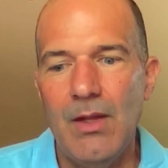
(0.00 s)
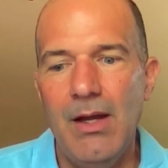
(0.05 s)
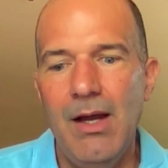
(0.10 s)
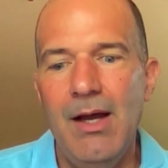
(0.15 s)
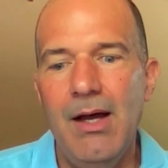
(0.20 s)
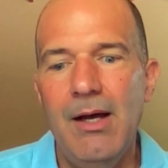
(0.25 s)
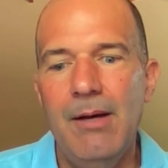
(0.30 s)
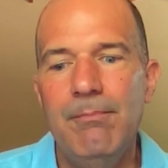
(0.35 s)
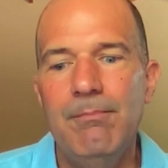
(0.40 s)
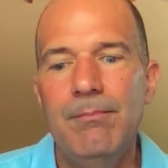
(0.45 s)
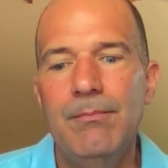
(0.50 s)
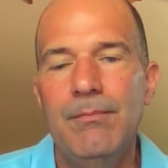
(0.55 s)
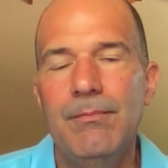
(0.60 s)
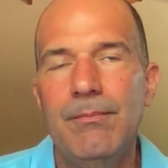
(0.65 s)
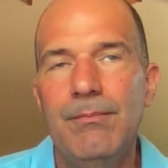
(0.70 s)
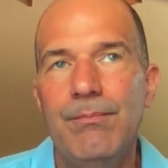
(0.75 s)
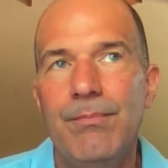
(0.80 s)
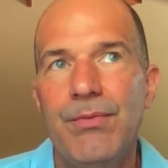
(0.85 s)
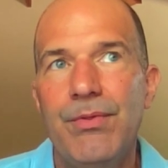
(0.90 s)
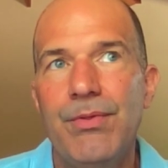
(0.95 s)

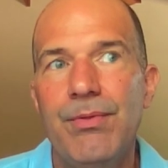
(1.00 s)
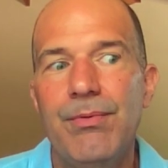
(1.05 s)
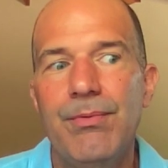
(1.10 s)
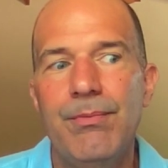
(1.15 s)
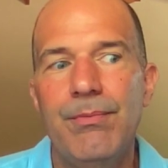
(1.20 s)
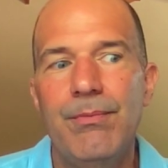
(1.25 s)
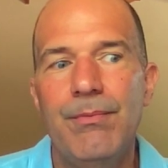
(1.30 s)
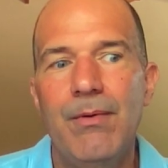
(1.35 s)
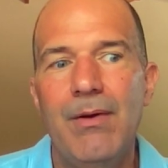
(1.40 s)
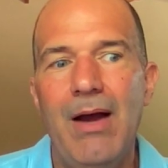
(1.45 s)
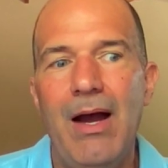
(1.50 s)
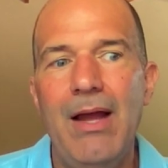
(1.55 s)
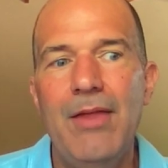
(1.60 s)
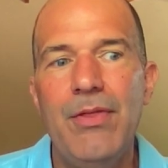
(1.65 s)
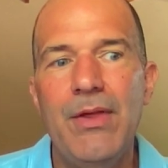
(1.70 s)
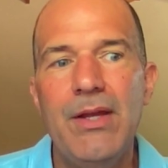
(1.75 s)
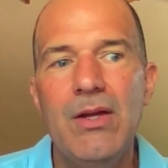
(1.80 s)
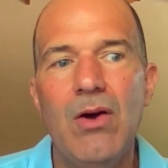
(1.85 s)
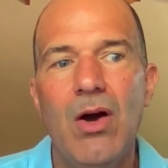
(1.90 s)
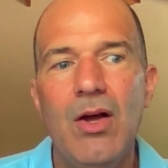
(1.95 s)
I
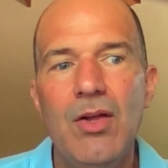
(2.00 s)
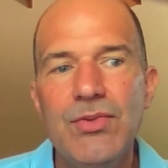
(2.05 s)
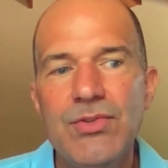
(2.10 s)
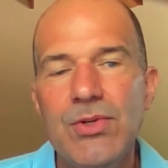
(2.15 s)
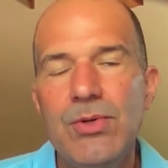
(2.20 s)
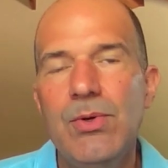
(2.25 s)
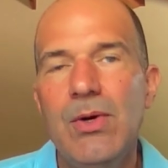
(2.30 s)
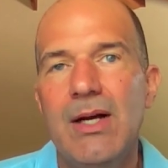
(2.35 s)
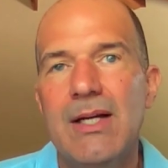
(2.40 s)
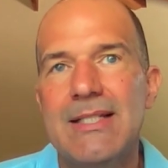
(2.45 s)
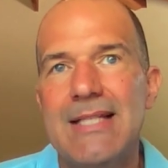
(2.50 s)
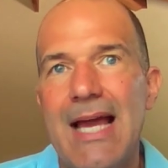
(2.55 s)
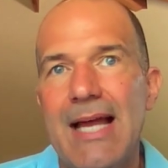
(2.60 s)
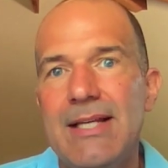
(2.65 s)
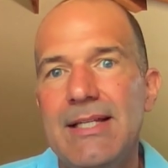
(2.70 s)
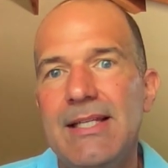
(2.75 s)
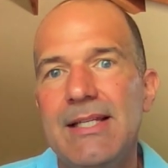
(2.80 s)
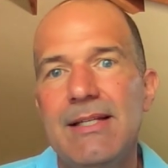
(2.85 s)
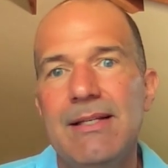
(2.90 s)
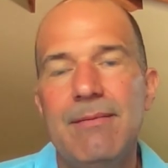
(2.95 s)
think also
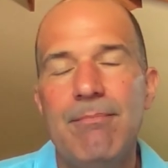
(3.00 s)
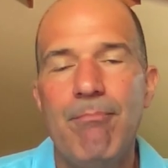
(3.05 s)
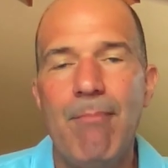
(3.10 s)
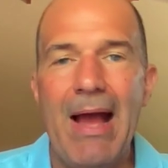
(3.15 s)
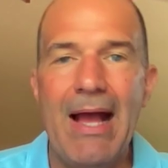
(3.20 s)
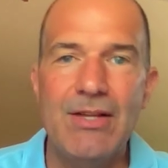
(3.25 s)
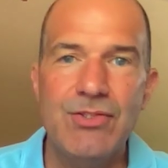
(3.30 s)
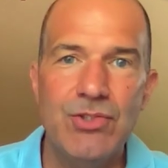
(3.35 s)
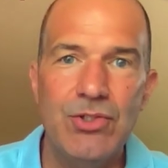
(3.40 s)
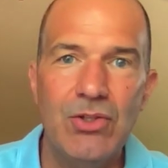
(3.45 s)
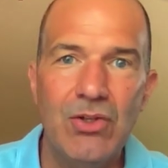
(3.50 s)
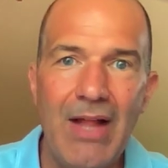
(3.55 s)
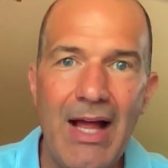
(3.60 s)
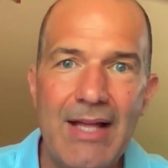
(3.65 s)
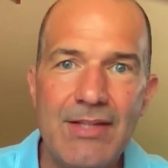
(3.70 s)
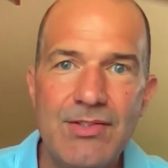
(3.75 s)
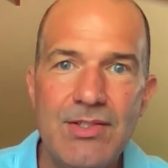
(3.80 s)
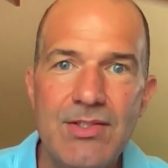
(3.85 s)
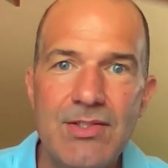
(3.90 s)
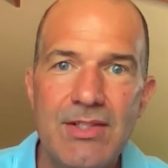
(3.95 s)
attending master
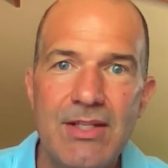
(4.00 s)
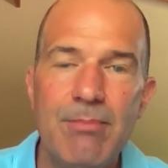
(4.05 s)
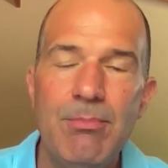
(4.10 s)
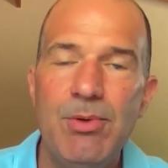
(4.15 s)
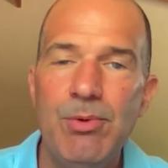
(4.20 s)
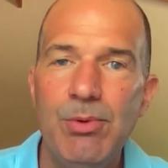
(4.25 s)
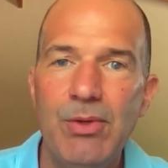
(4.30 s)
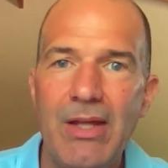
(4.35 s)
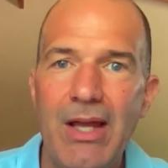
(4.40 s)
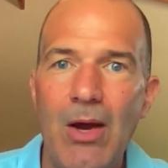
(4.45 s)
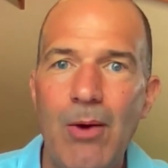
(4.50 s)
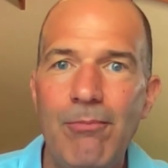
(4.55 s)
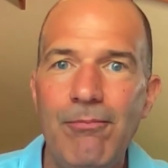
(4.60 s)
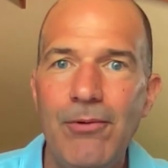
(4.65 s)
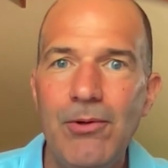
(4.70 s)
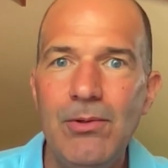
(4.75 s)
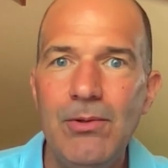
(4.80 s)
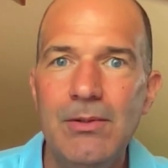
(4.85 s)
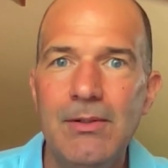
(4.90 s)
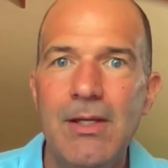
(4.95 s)
classes can be really
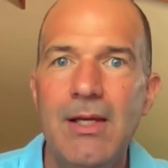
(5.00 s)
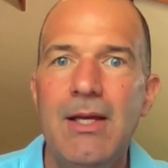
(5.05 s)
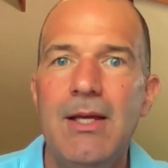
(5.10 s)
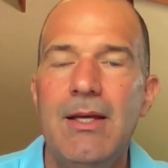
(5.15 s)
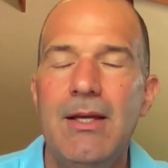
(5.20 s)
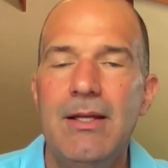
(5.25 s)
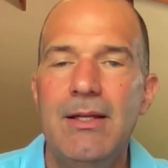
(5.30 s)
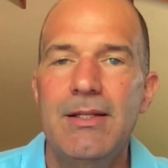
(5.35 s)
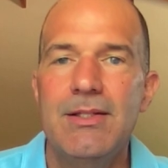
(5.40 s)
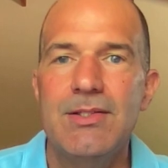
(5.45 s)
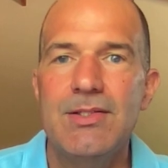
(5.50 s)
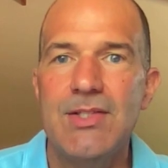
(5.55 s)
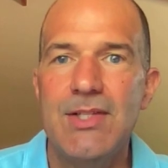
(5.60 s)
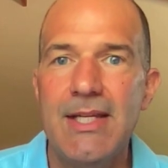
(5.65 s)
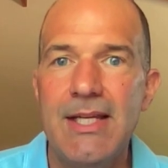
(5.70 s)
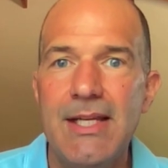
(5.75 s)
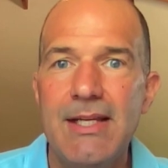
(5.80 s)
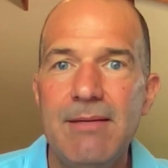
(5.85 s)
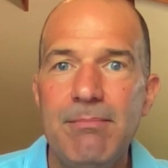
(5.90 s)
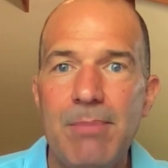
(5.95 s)
helpful.
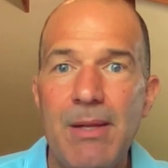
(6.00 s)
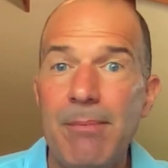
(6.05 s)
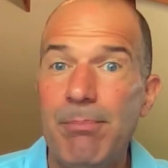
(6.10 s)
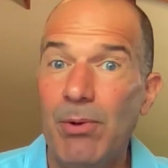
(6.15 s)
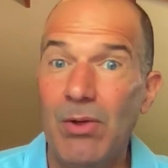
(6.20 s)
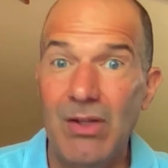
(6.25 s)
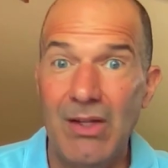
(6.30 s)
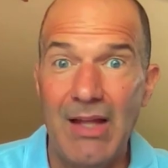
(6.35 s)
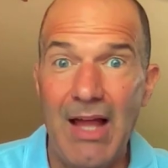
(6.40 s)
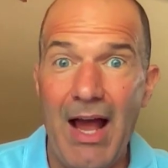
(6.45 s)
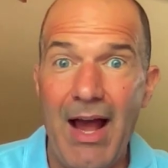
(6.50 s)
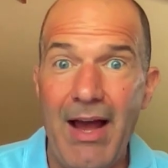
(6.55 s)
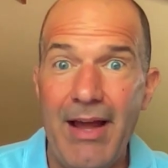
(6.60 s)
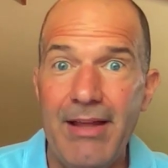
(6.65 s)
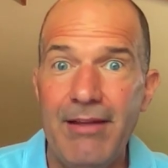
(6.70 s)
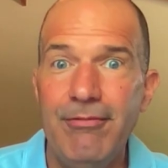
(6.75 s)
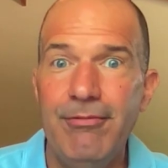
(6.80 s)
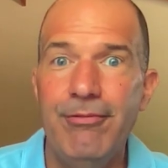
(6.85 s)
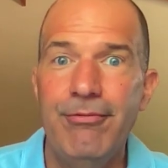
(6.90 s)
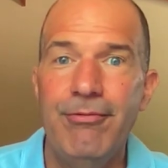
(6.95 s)
Seeing people
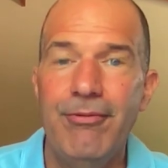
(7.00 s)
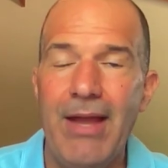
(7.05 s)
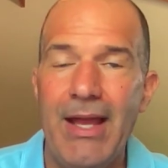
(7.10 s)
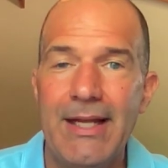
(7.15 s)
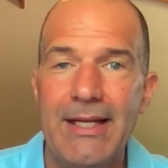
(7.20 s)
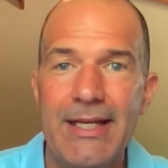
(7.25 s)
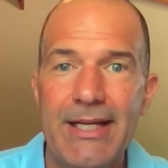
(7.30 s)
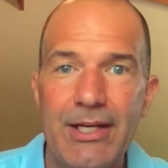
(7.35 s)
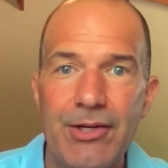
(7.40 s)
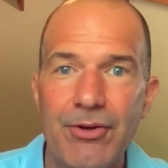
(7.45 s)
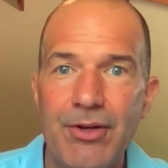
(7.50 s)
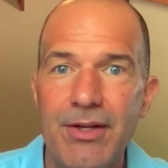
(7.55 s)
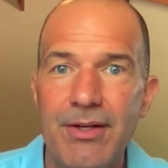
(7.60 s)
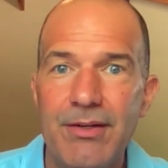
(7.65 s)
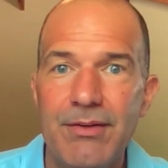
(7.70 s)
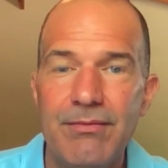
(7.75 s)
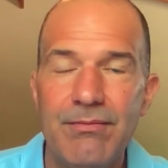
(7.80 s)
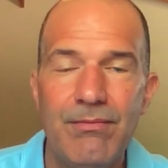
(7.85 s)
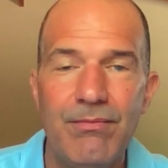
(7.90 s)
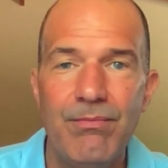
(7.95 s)
live and
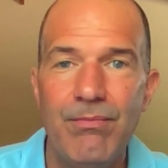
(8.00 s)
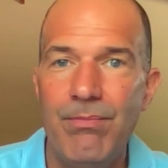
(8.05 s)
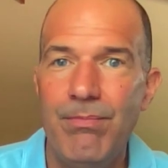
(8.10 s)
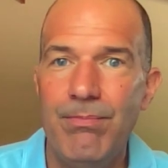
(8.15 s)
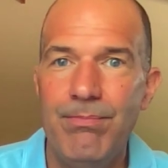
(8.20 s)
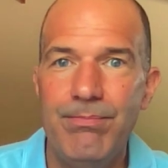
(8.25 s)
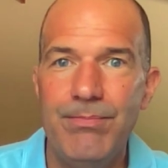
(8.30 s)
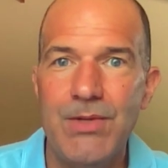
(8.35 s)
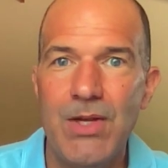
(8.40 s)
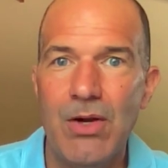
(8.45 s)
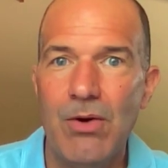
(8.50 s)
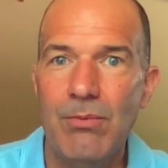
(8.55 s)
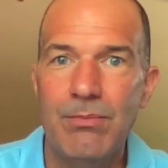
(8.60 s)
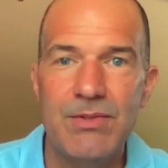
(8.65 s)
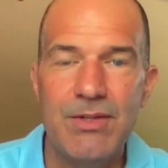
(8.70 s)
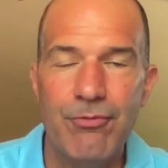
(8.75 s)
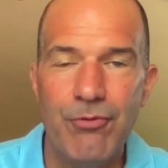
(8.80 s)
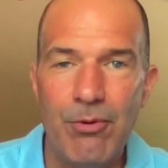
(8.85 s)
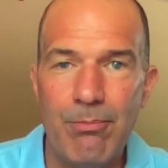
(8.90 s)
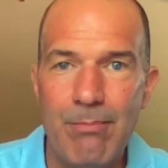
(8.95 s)
hearing, you know,
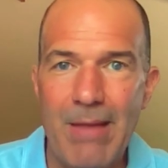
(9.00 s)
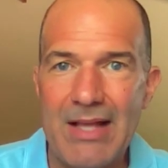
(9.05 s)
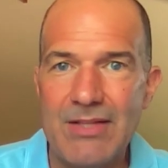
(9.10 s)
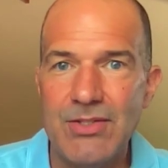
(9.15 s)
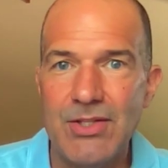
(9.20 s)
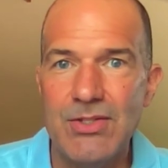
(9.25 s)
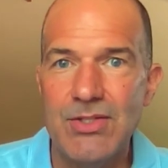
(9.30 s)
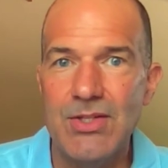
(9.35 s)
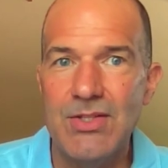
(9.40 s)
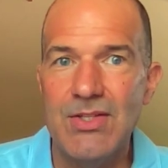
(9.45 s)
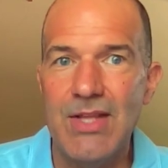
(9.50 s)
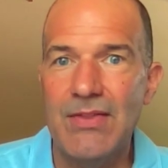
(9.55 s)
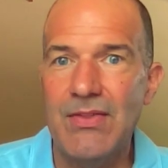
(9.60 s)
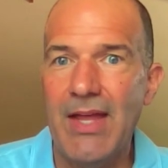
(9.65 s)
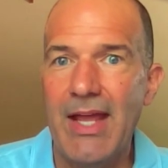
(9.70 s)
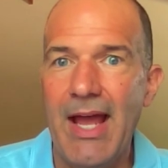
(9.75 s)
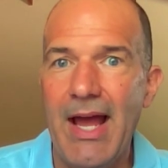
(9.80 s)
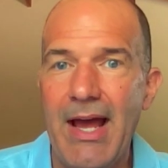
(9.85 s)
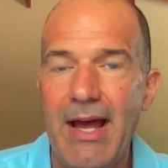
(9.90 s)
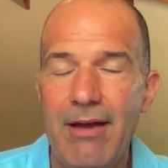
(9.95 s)
different messages that
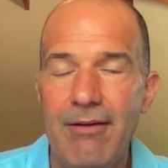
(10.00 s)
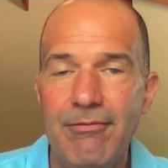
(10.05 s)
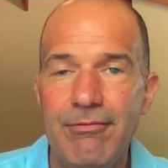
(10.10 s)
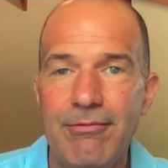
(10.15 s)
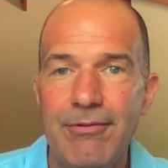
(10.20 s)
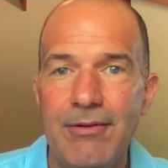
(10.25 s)
they have